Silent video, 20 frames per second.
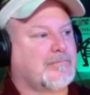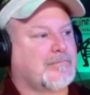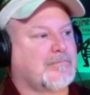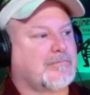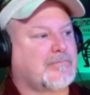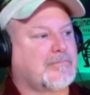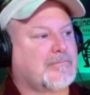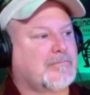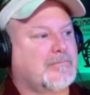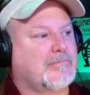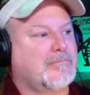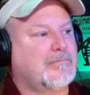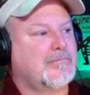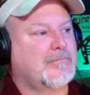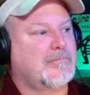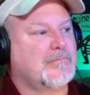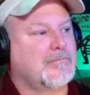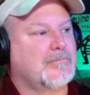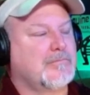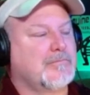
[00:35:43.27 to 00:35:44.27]

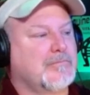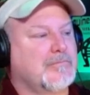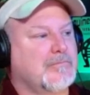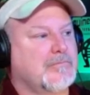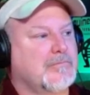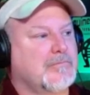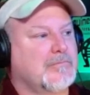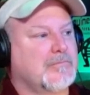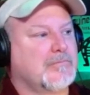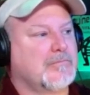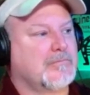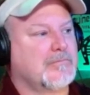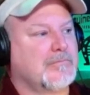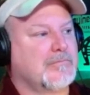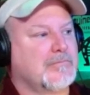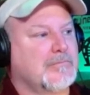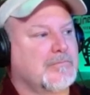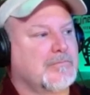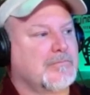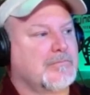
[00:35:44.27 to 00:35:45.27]

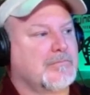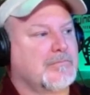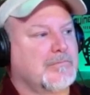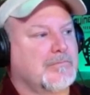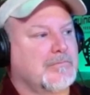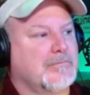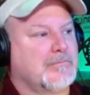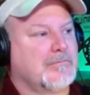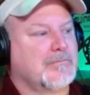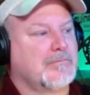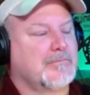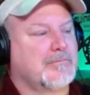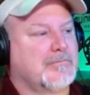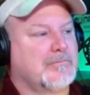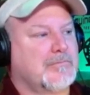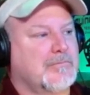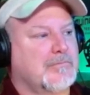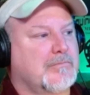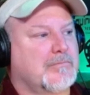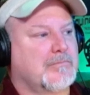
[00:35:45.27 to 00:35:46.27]

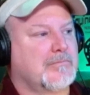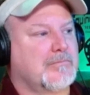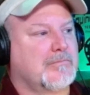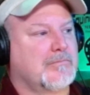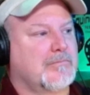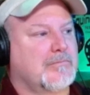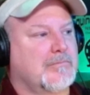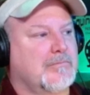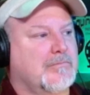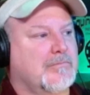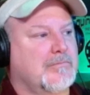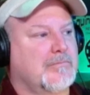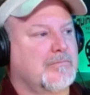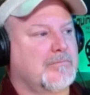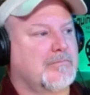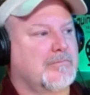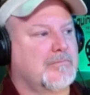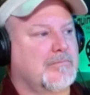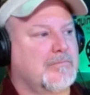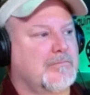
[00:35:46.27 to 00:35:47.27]

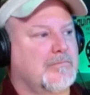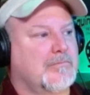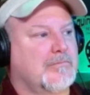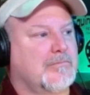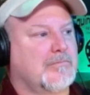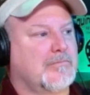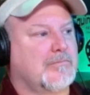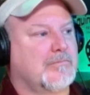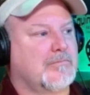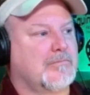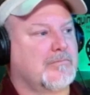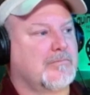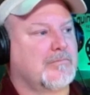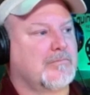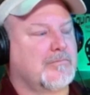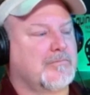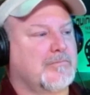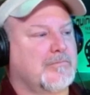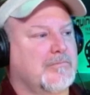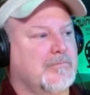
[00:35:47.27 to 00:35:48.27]

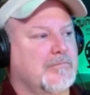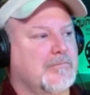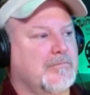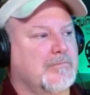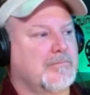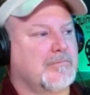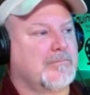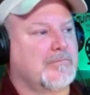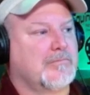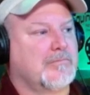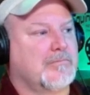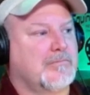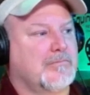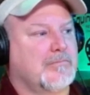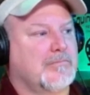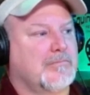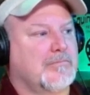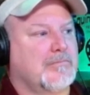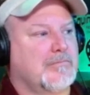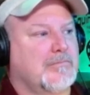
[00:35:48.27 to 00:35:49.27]

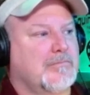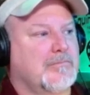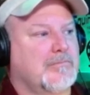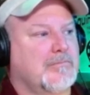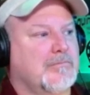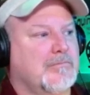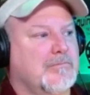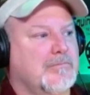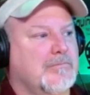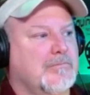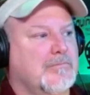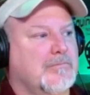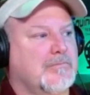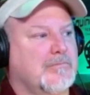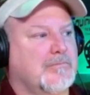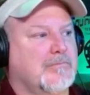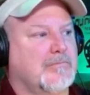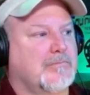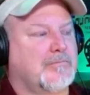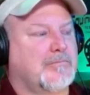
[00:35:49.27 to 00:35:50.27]

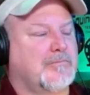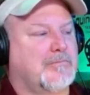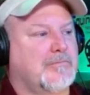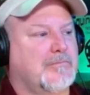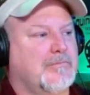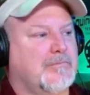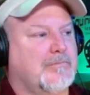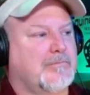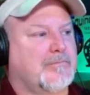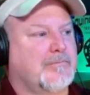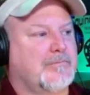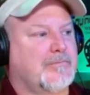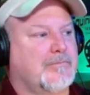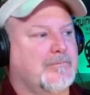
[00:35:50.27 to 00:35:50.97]
This person isn't speaking.